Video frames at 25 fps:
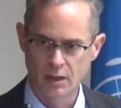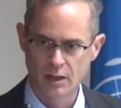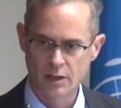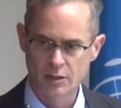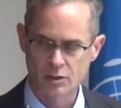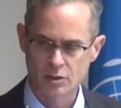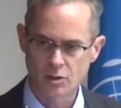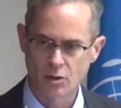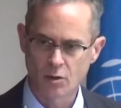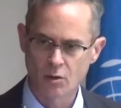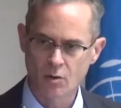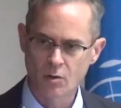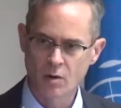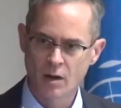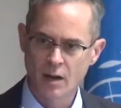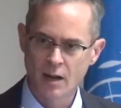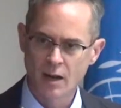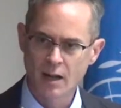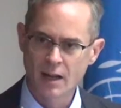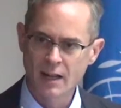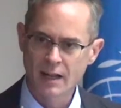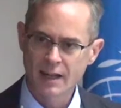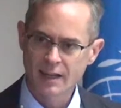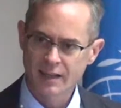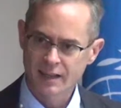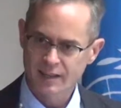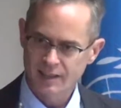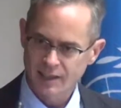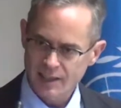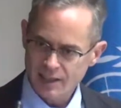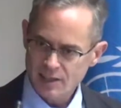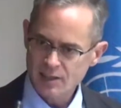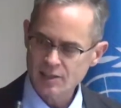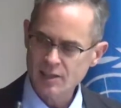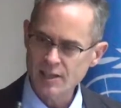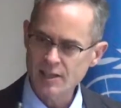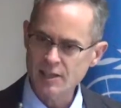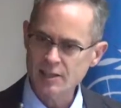So
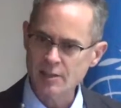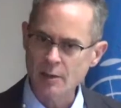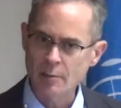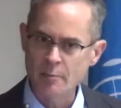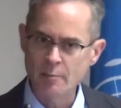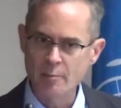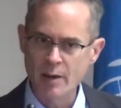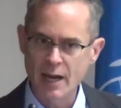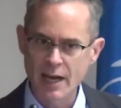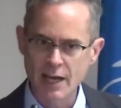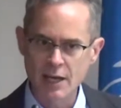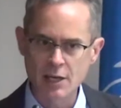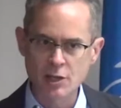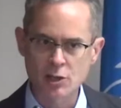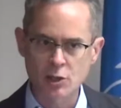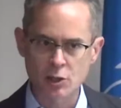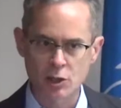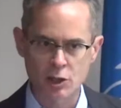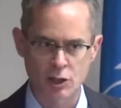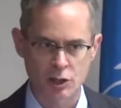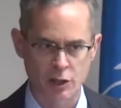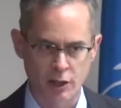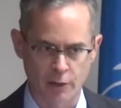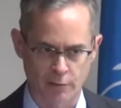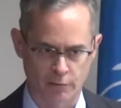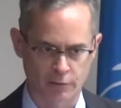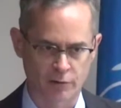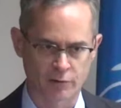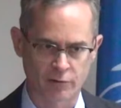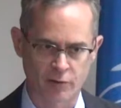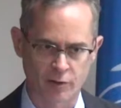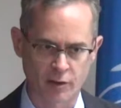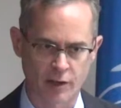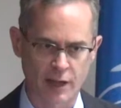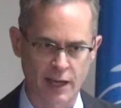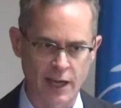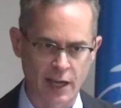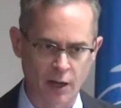this is a major shift
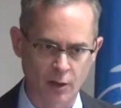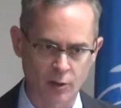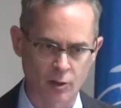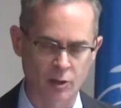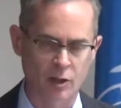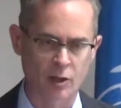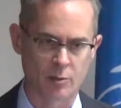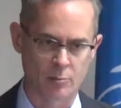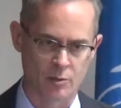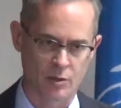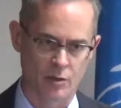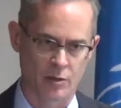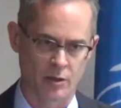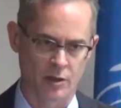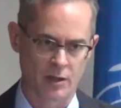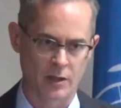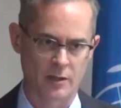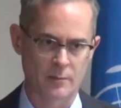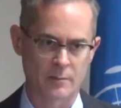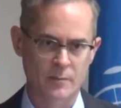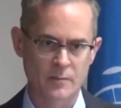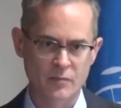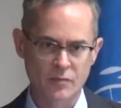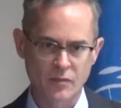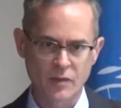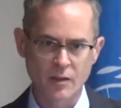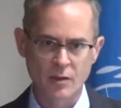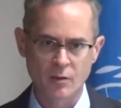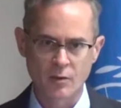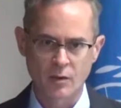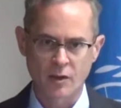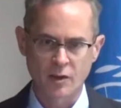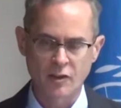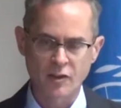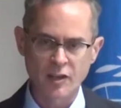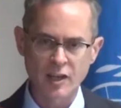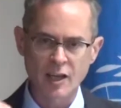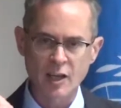for the health community.
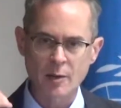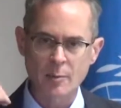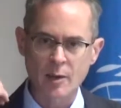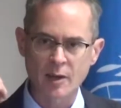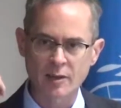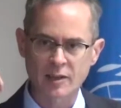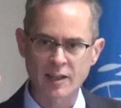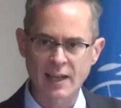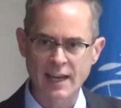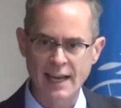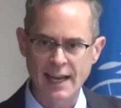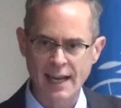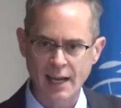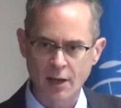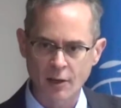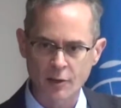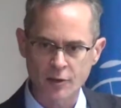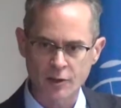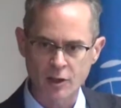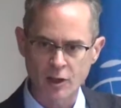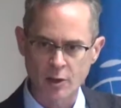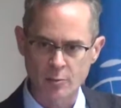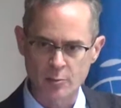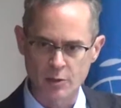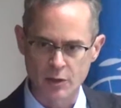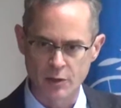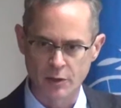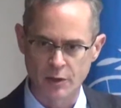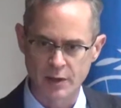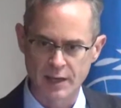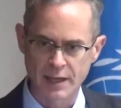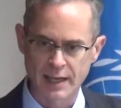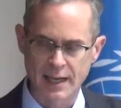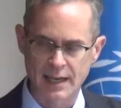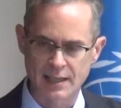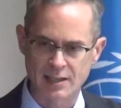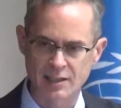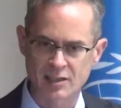To think about the health
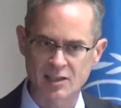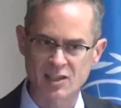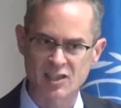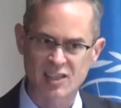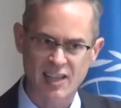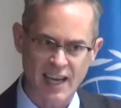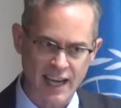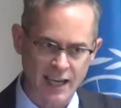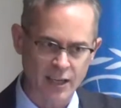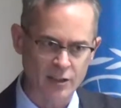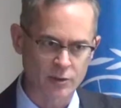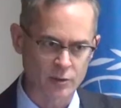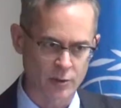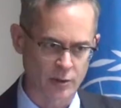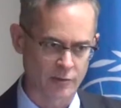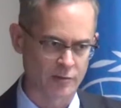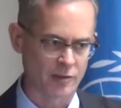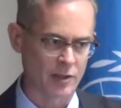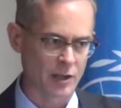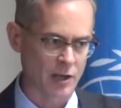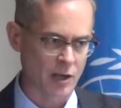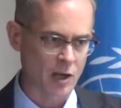community as a sector of the